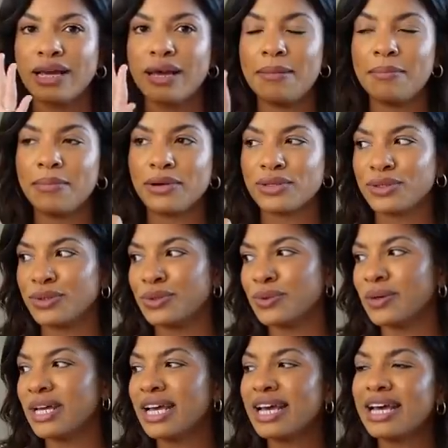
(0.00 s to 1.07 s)

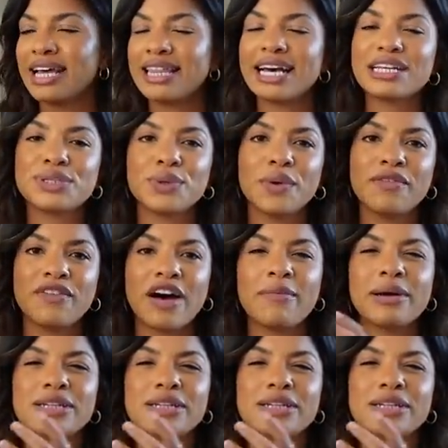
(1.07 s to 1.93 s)
that sort of vibe.